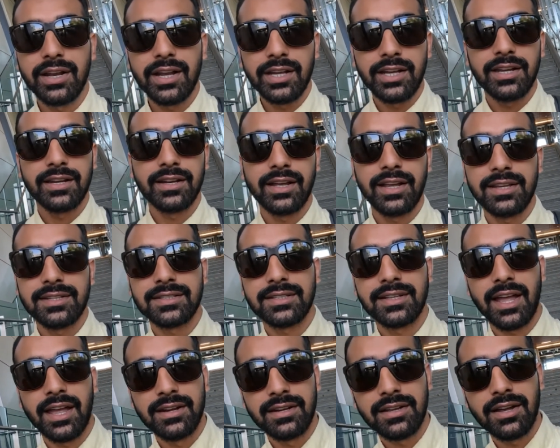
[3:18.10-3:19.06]
really nice
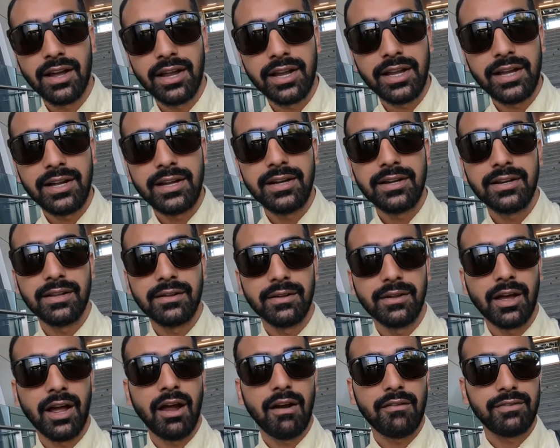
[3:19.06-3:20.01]
and kind.
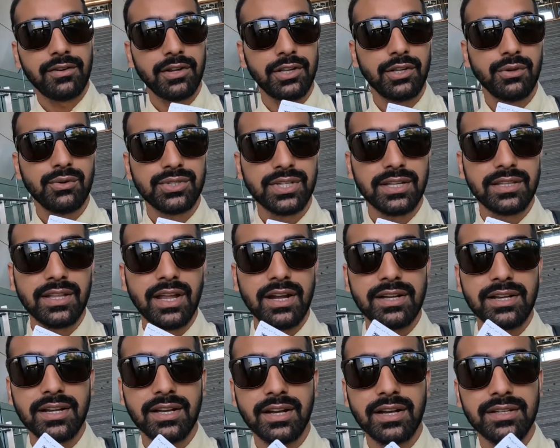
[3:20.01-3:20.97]
After using their
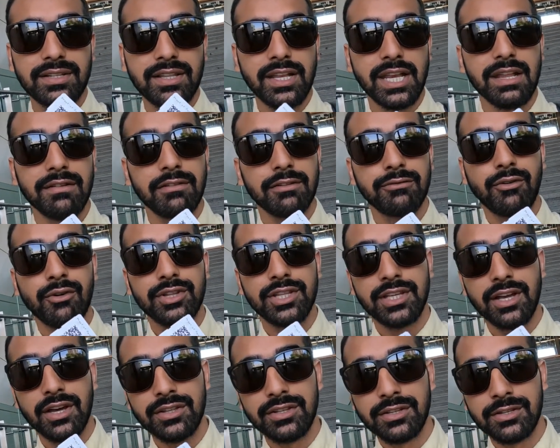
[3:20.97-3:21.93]
ticket, they leave it for
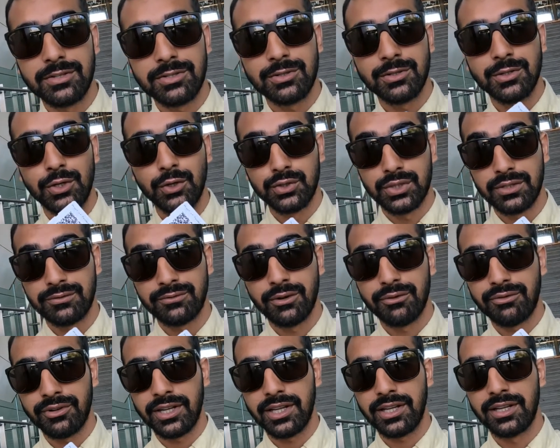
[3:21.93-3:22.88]
the others to use it
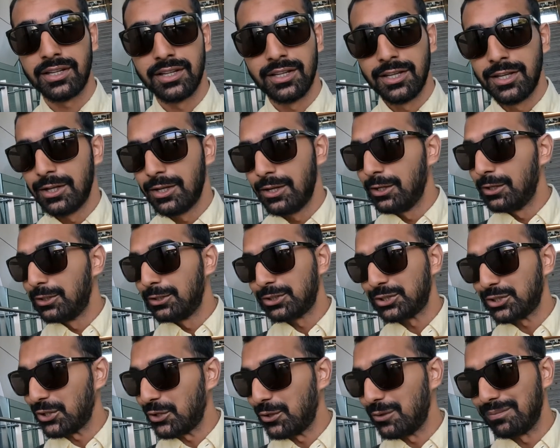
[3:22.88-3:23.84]
for free.
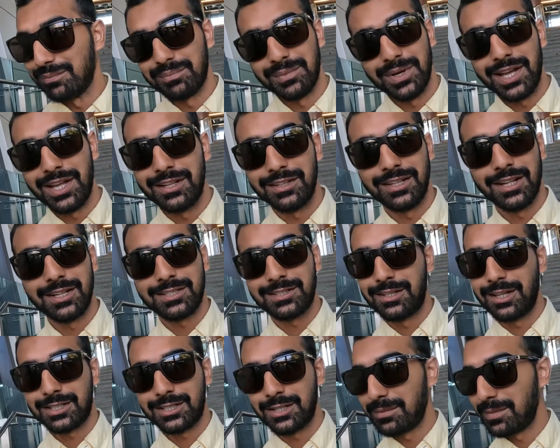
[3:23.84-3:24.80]
So man,
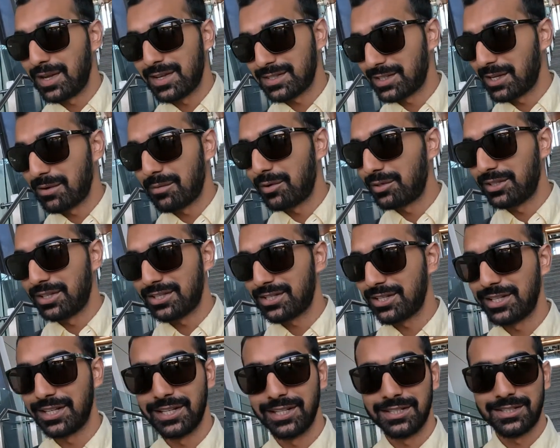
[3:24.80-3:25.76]
that that's amazing about the
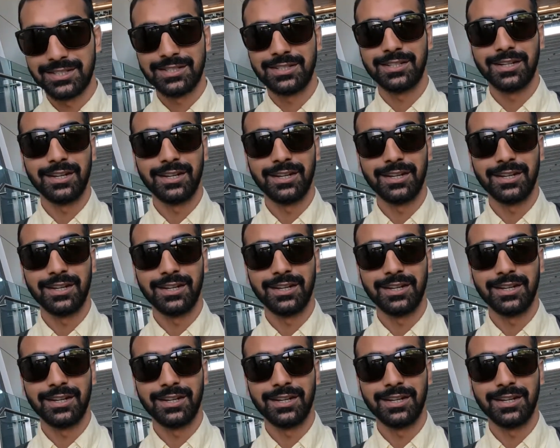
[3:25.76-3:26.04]
city. It's